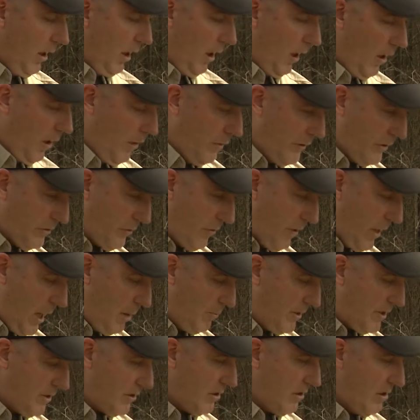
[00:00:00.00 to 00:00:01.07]
on the trap
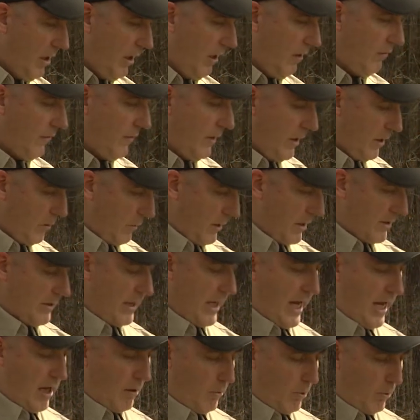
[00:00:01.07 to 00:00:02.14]
itself, otherwise the
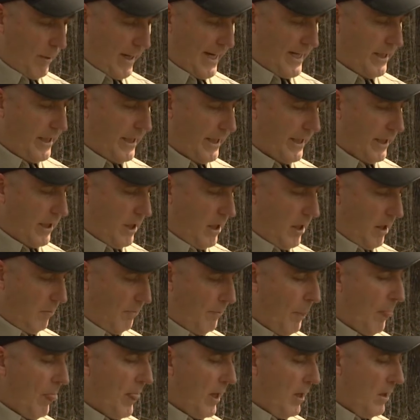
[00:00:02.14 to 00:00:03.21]
animal might dig it up.
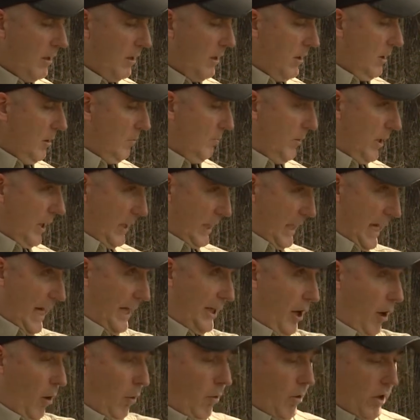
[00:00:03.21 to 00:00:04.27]
But I
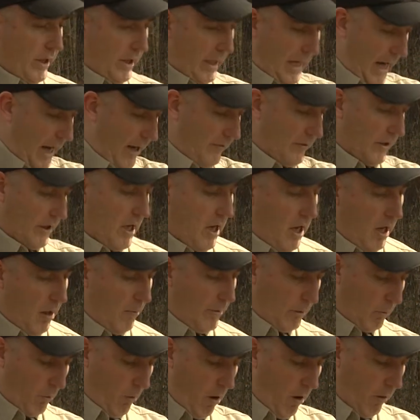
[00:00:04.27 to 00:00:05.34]
don't want to have to come
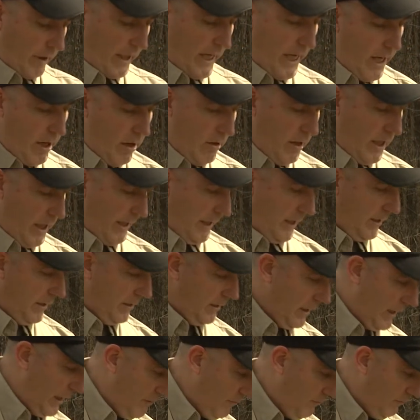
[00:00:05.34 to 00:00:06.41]
and walk here and,
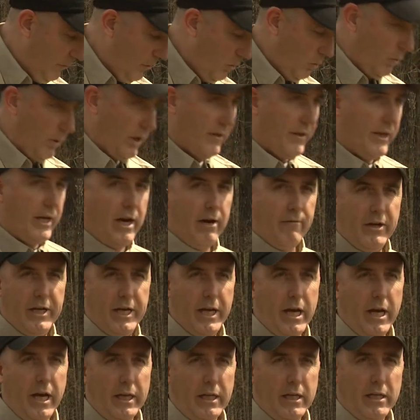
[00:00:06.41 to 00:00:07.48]
and fool with it every
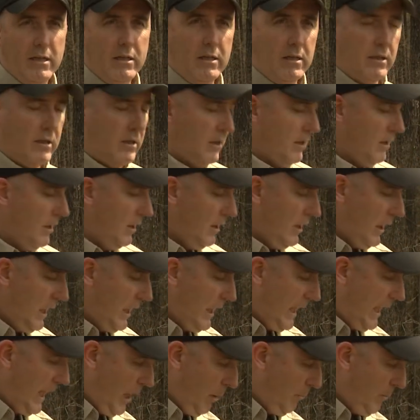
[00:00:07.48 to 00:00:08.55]
day.
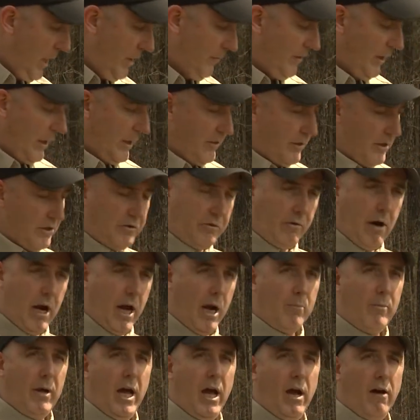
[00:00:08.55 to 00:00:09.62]
And I may leave this
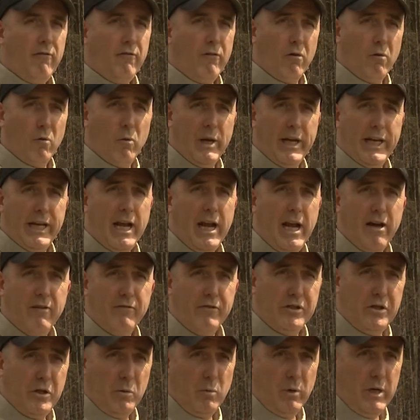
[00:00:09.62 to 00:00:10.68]
trap out for a week and a half,
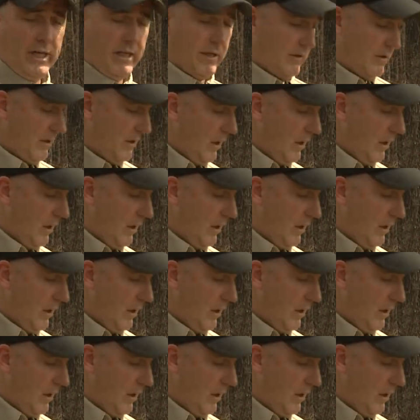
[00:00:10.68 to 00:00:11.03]
two weeks